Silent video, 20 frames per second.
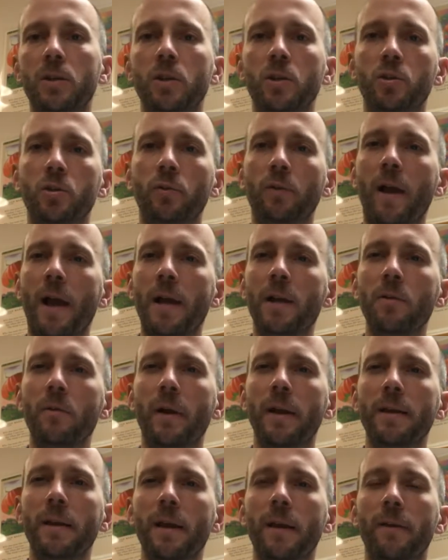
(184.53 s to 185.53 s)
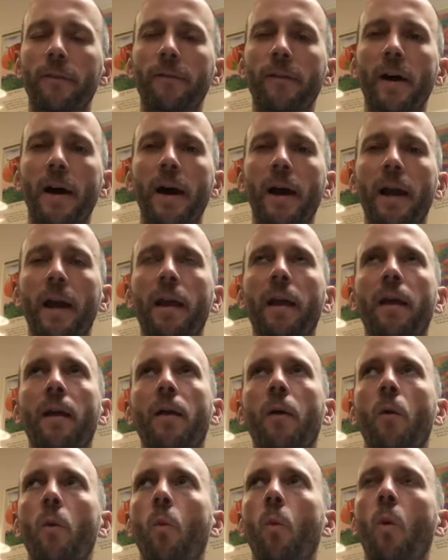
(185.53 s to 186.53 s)
to try to identify
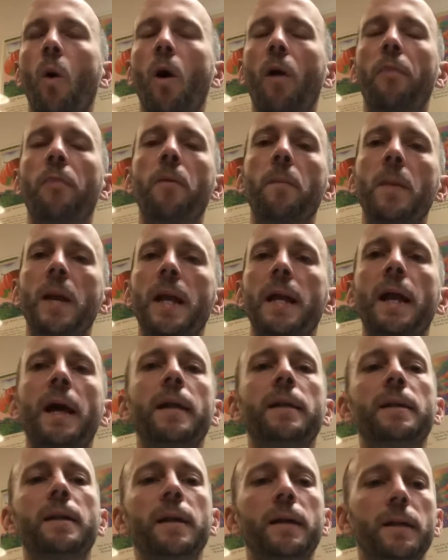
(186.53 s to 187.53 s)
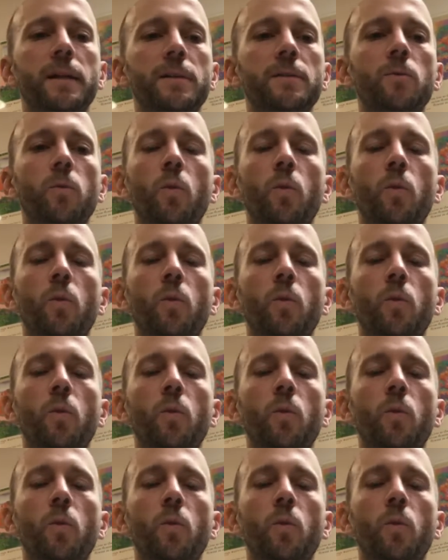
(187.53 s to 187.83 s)
what the main idea is.